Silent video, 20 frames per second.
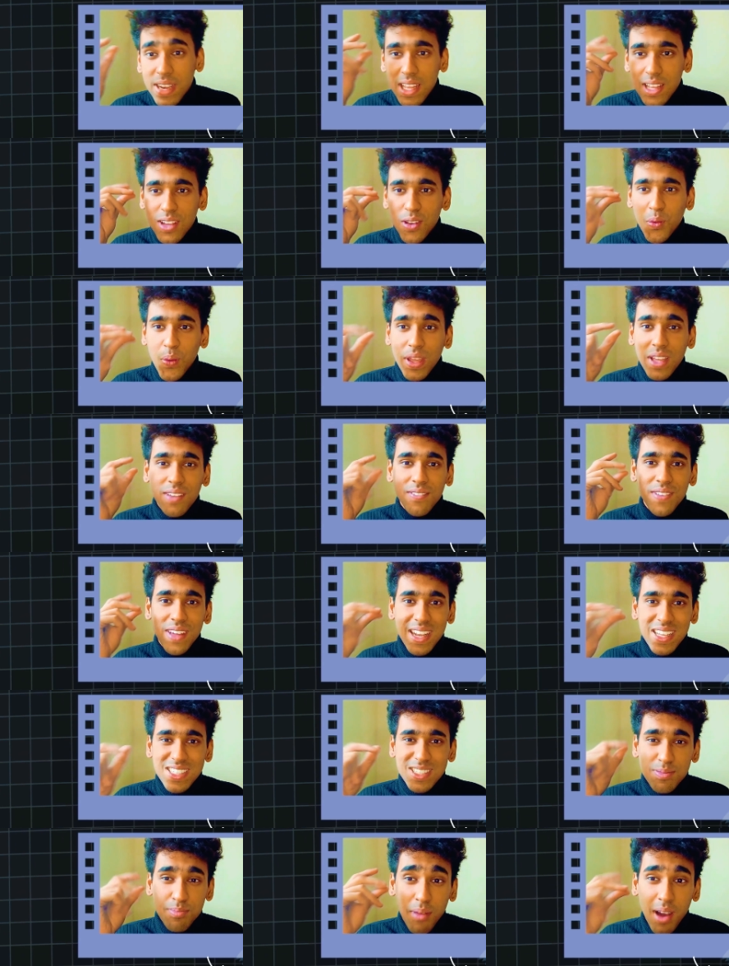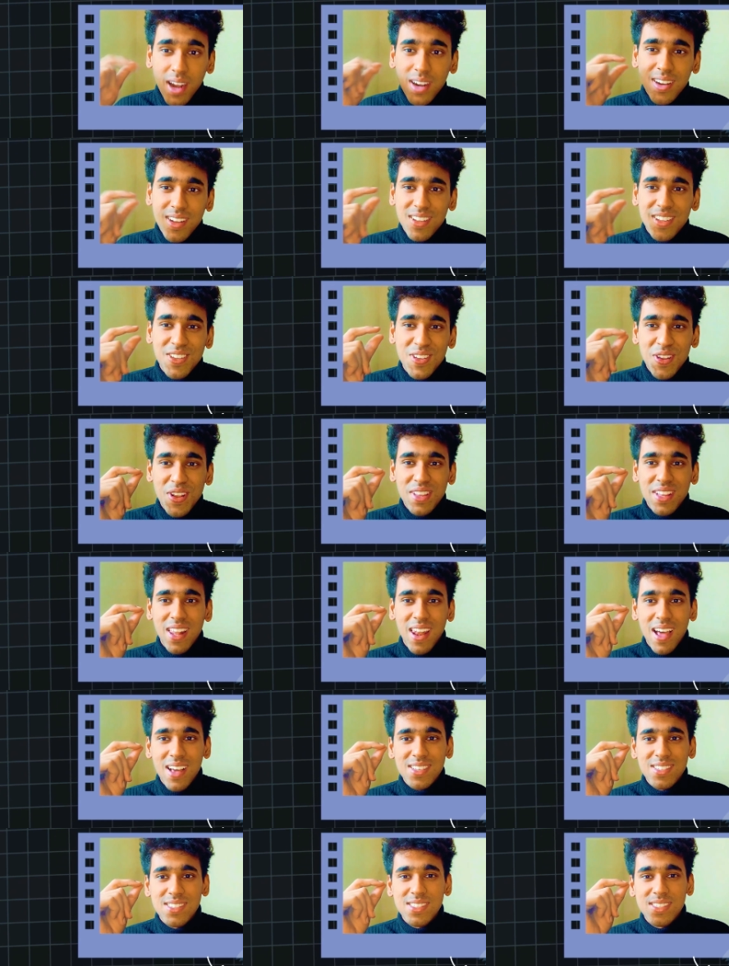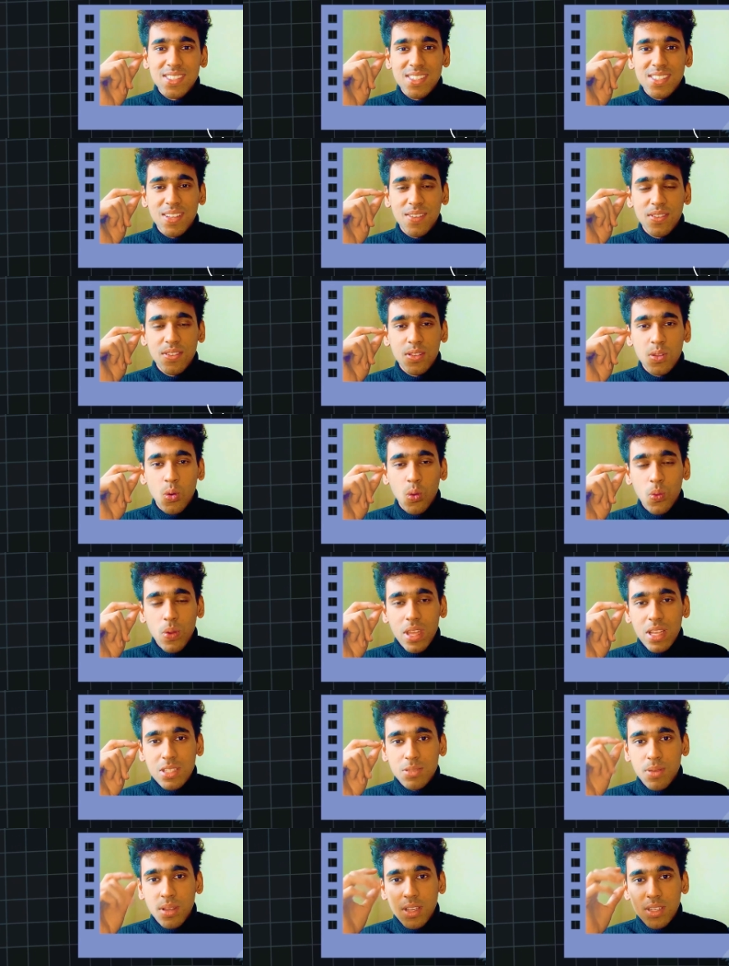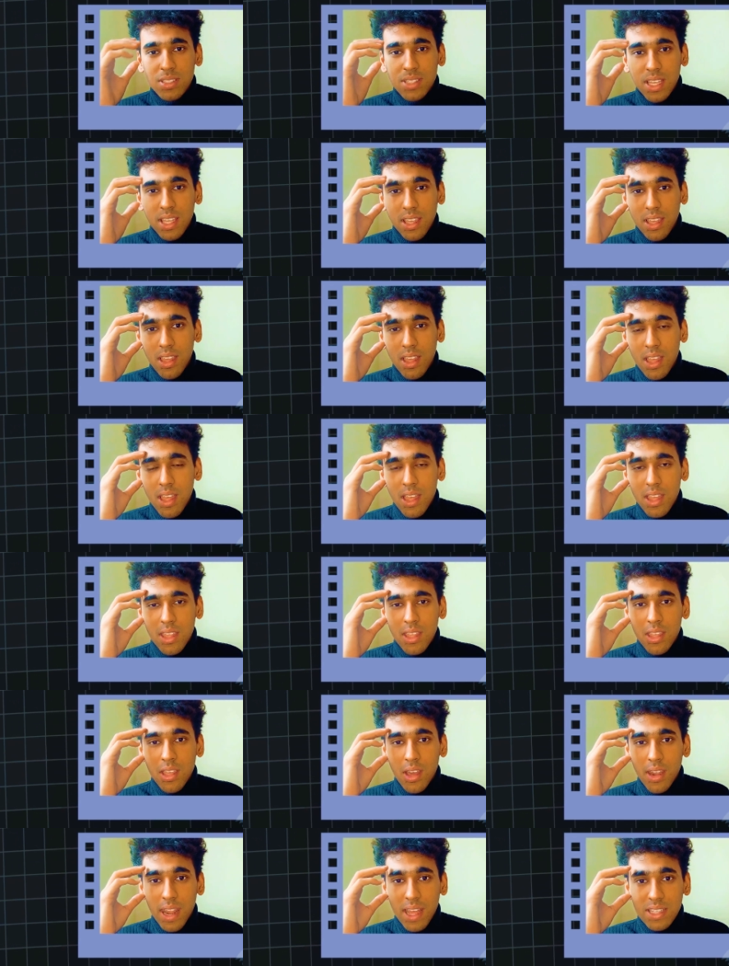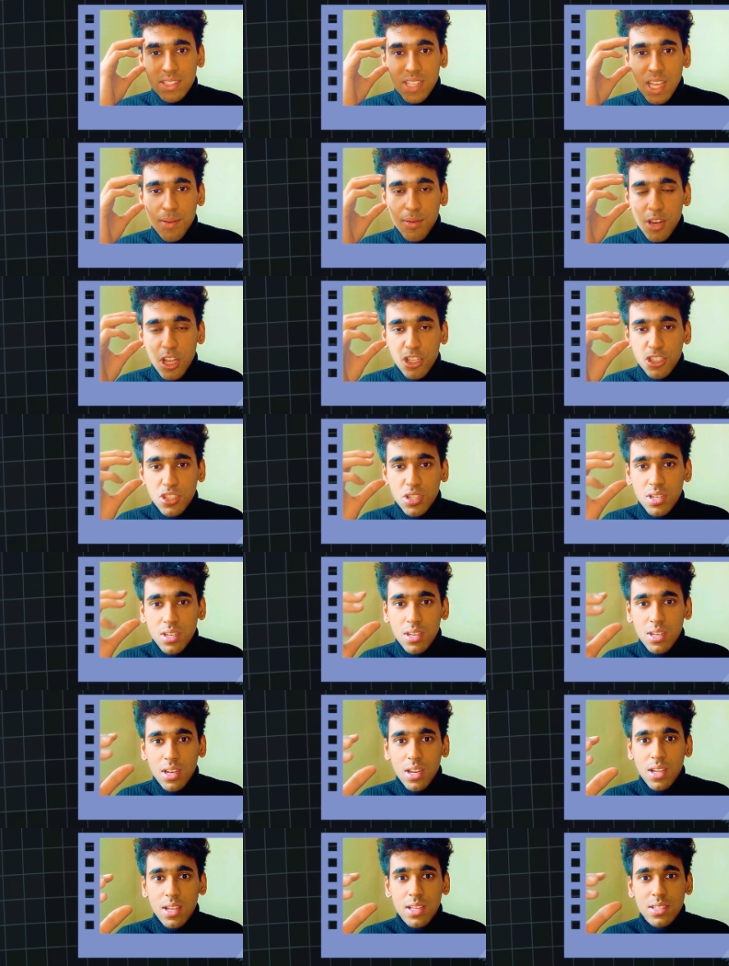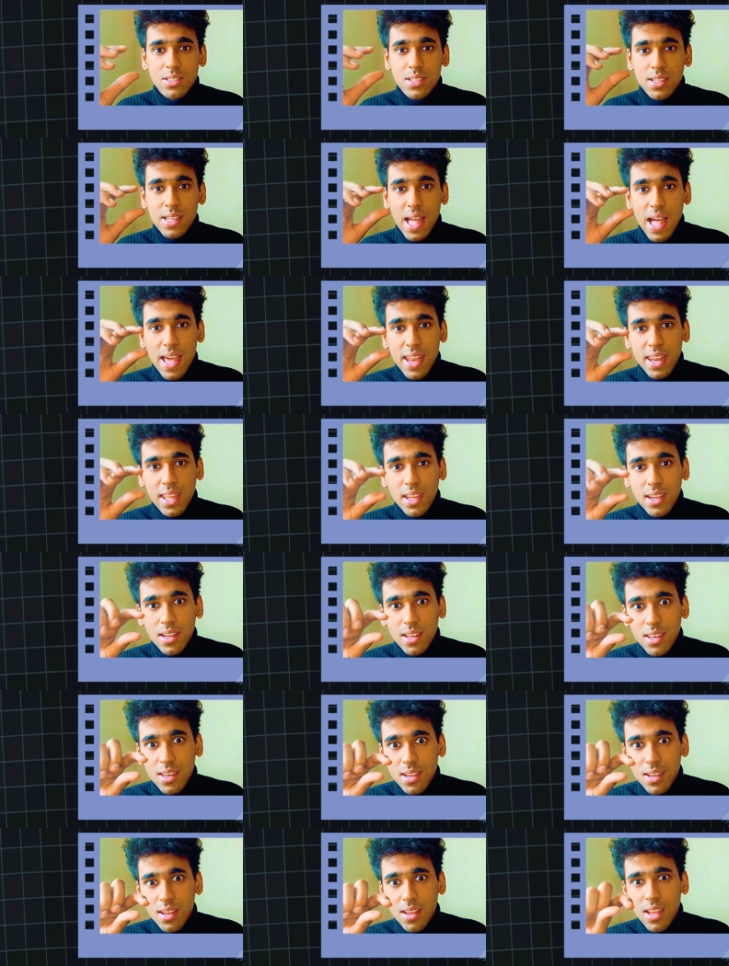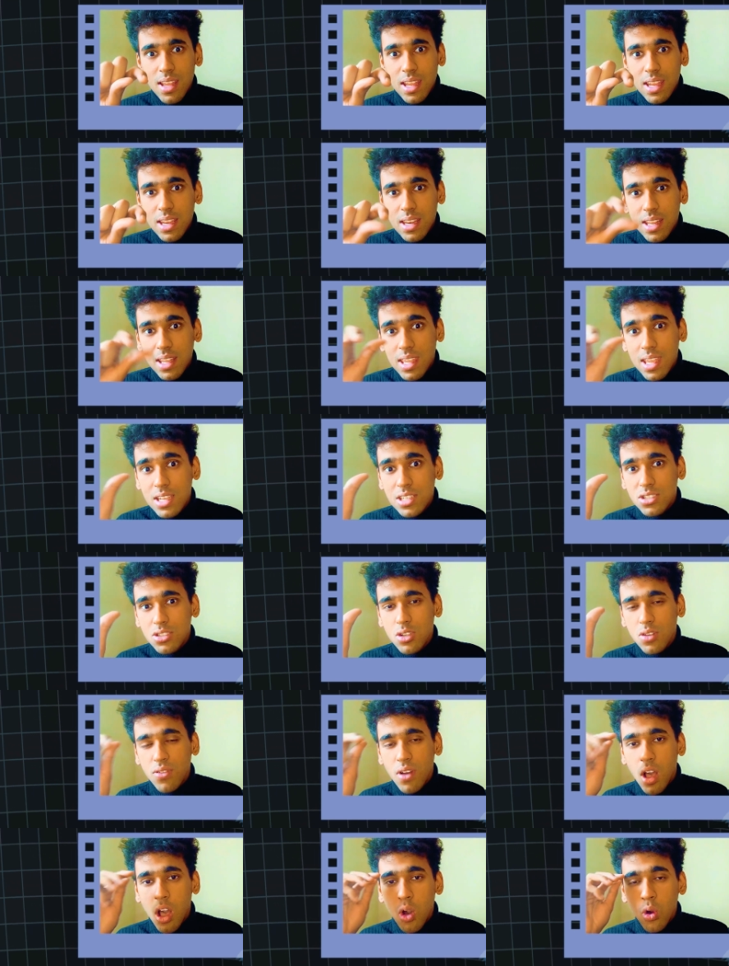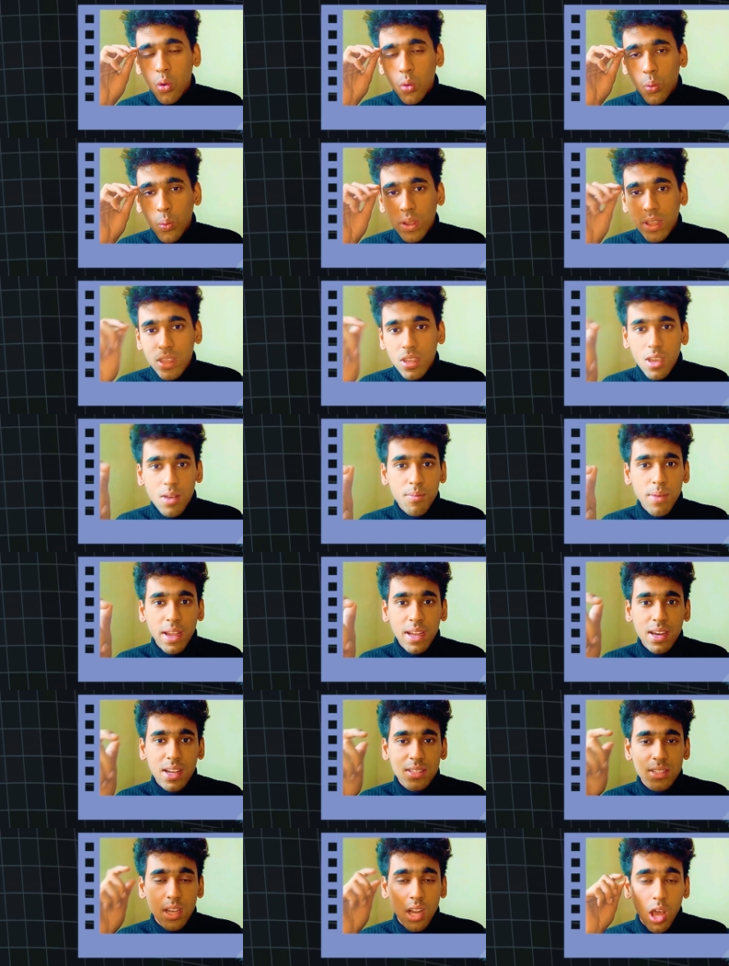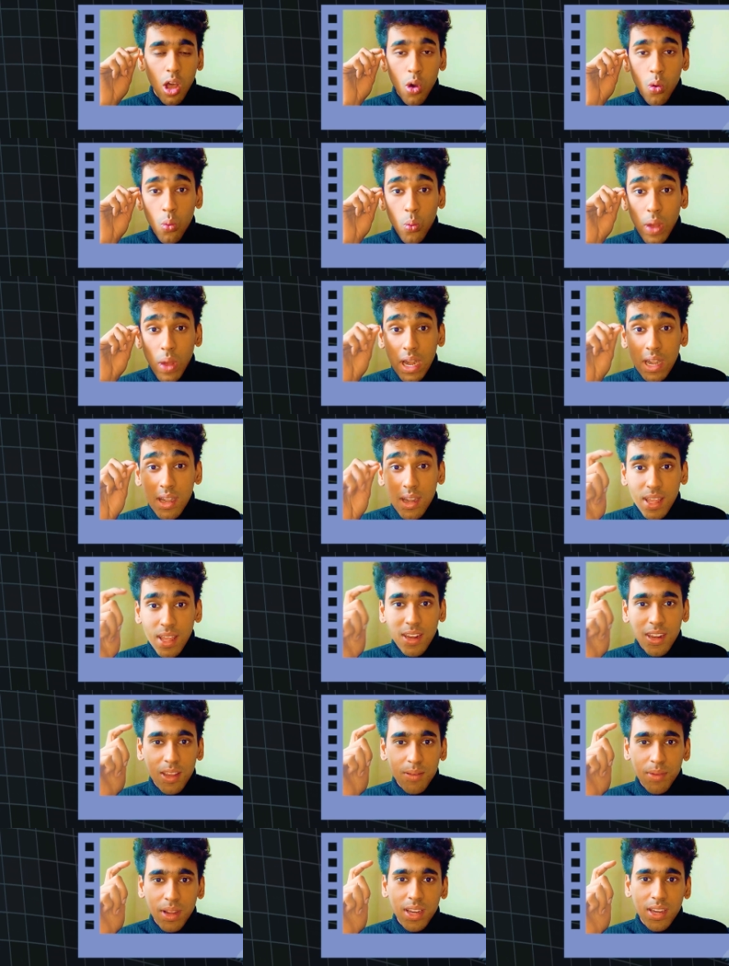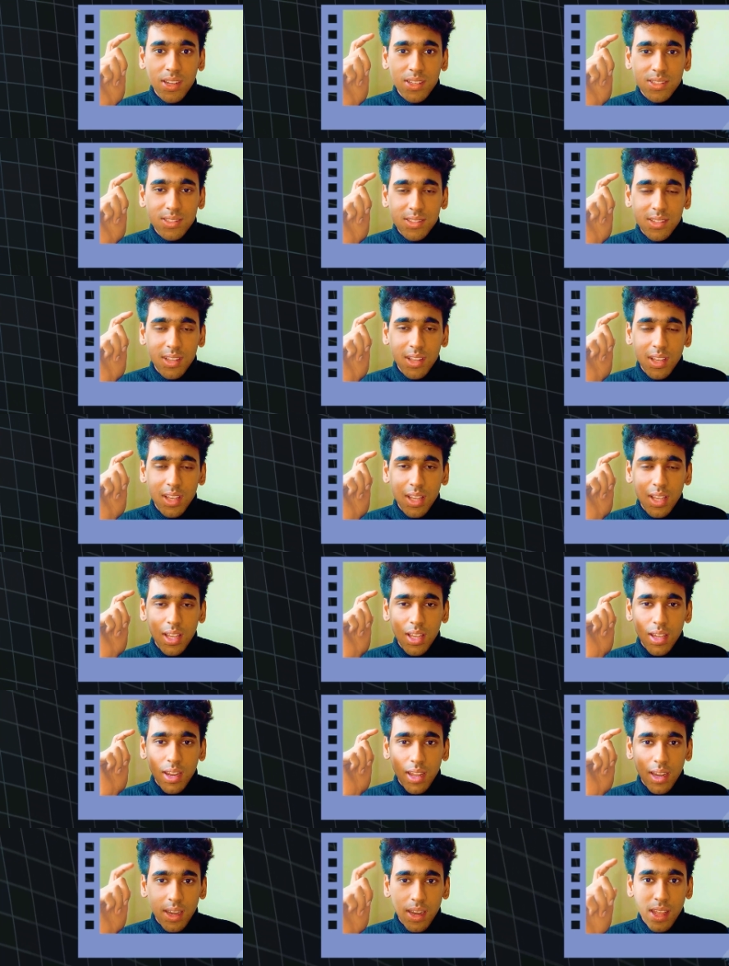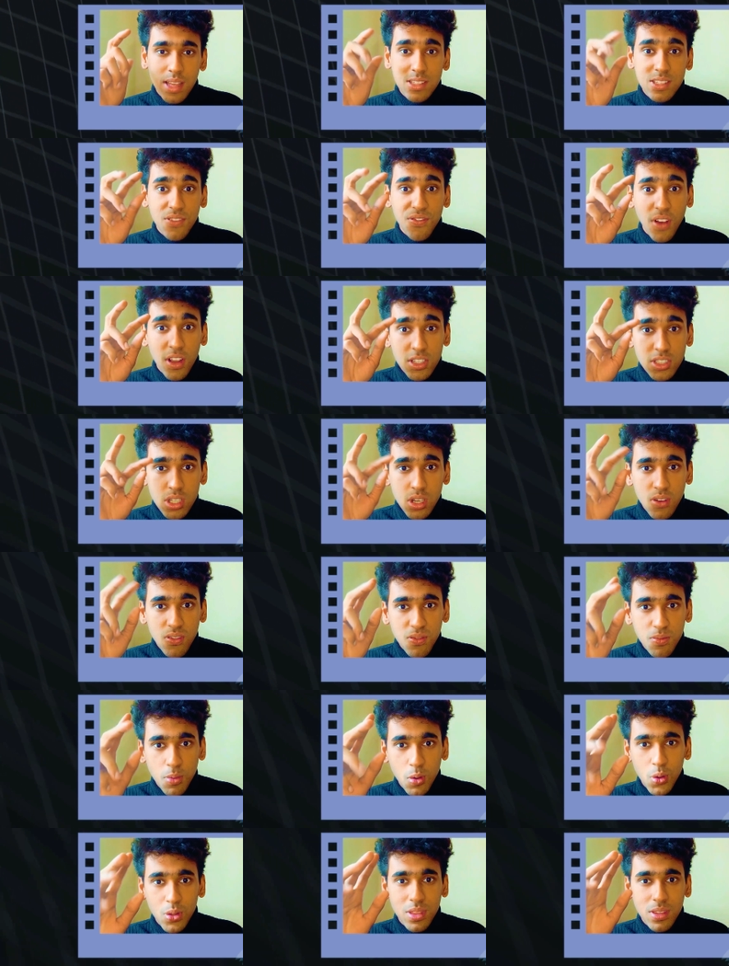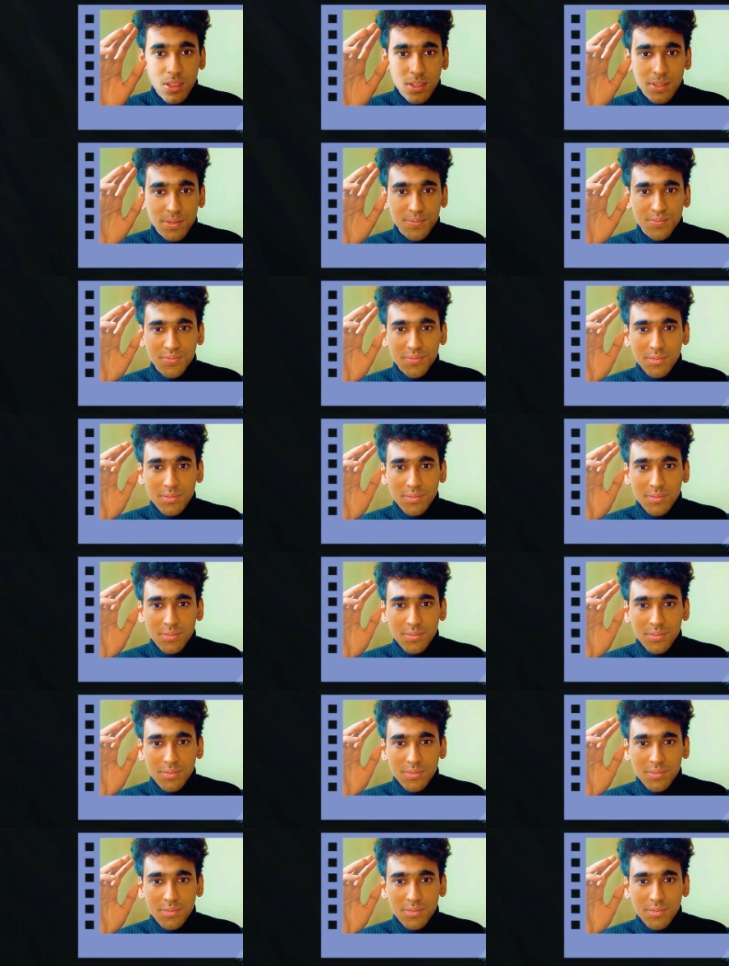very quick very smart during the last two weeks because like your examination is a direct indication of how quick your mind is and how well trained your mind is right it's a function of both